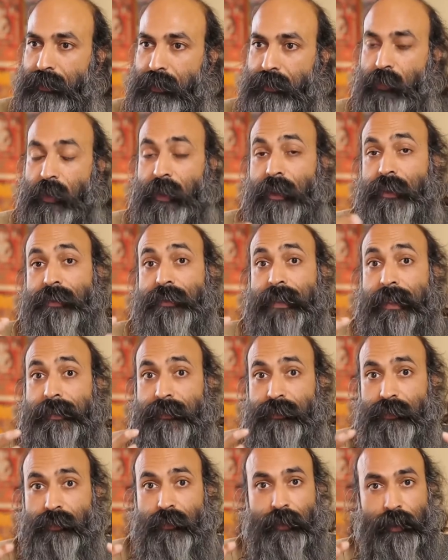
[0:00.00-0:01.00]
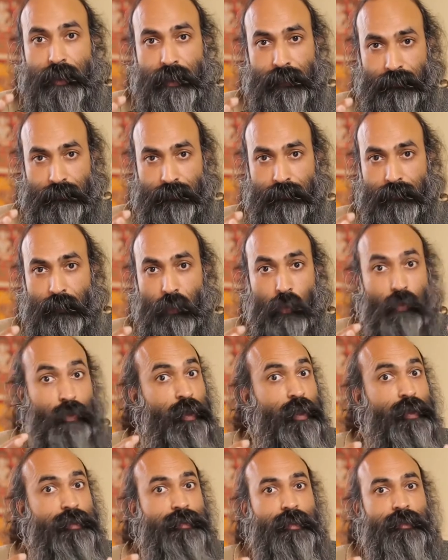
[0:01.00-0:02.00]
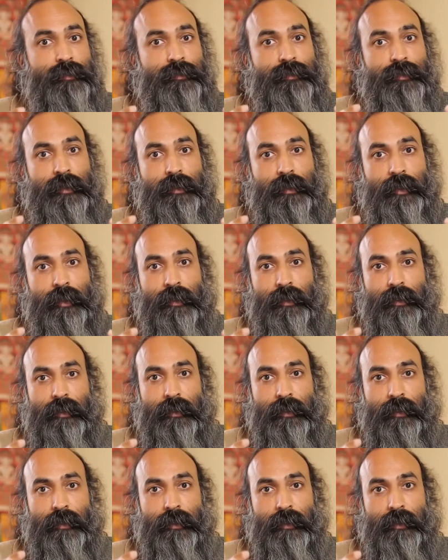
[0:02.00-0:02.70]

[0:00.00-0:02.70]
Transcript: is very sensory, only sensory.